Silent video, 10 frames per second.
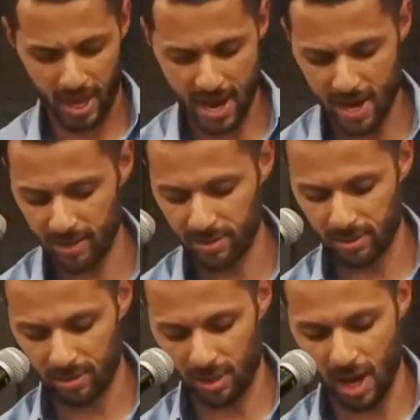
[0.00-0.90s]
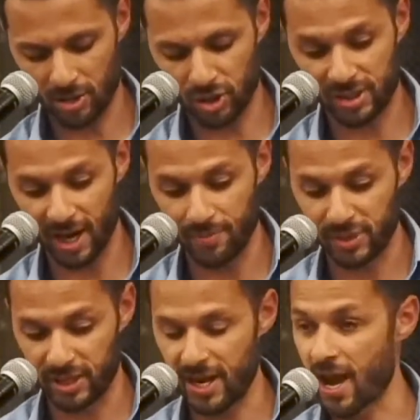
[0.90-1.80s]
And I'll just type
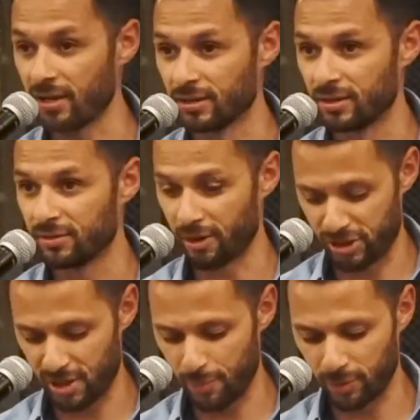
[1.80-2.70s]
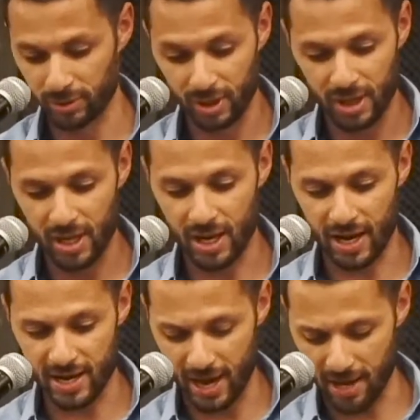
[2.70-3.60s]
CNA, very simple, and
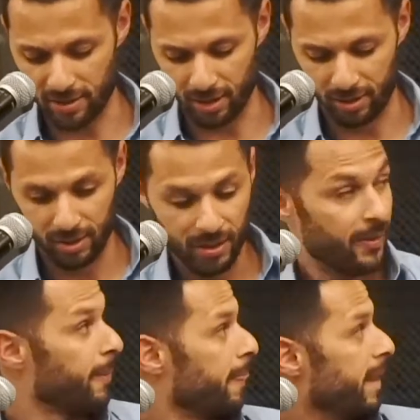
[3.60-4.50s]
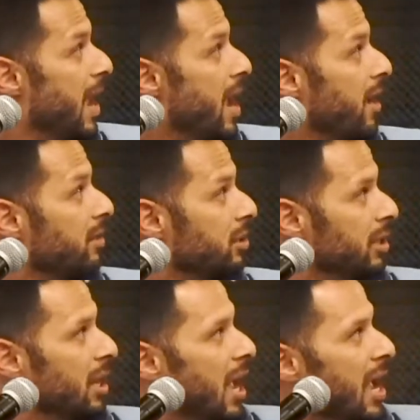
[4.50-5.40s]
I hit enter. And
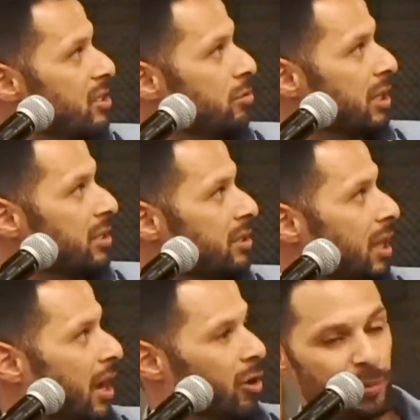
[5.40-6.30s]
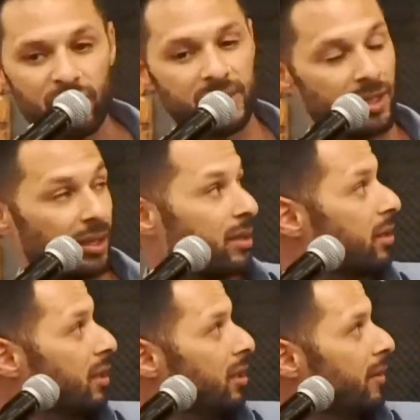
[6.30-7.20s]
as you can, I hope you can see, it
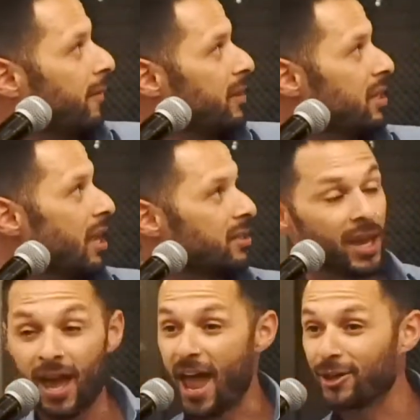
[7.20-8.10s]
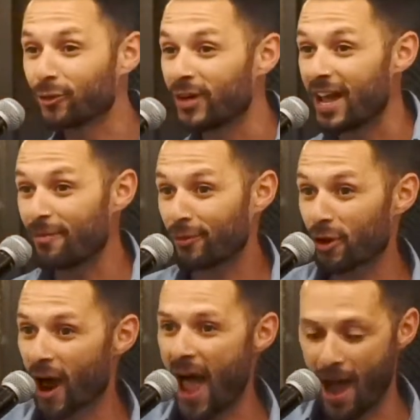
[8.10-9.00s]
says, enter a name for
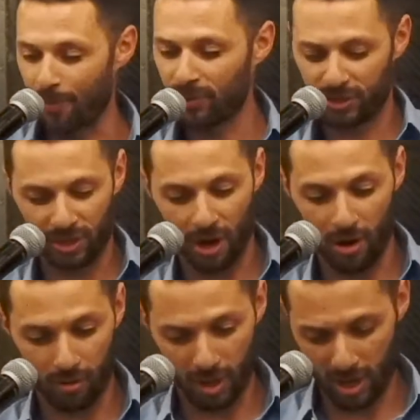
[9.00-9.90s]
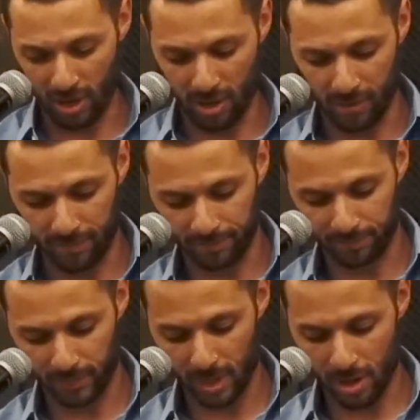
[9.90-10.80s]
your app. So
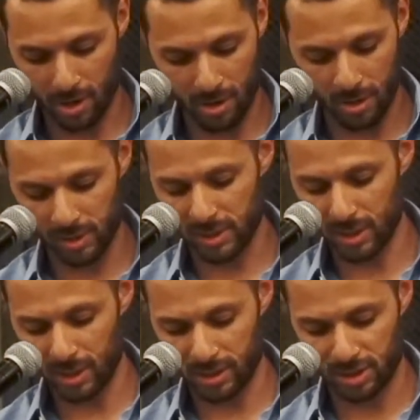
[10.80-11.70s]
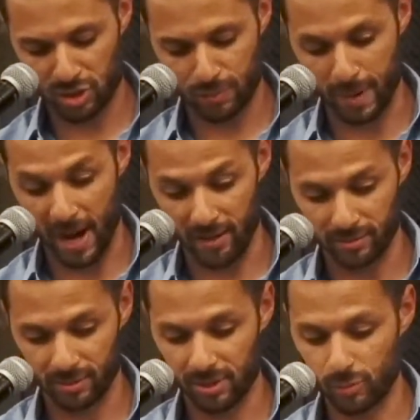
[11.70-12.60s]
on the spot,
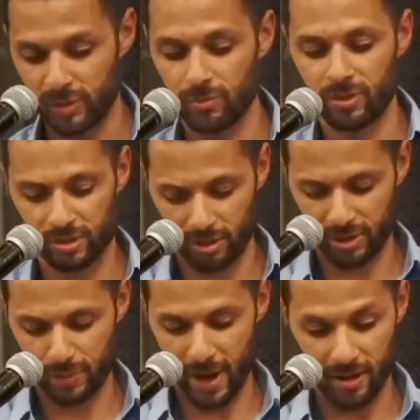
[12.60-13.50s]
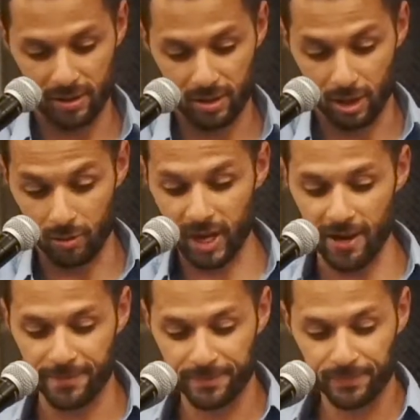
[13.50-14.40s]
because we're doing this on the spot. Okay.